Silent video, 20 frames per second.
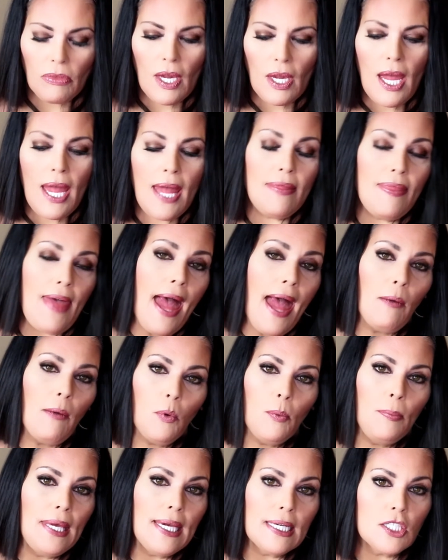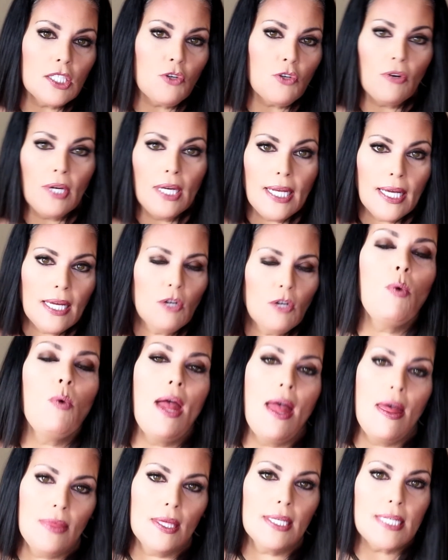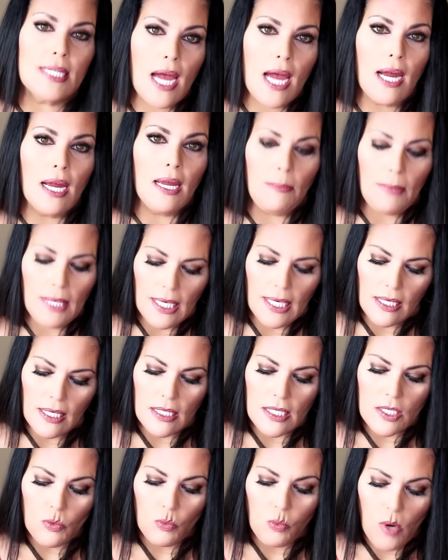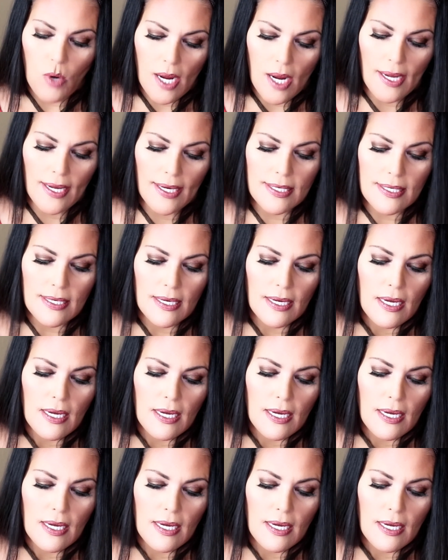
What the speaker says: And that will be excreted when the time is right.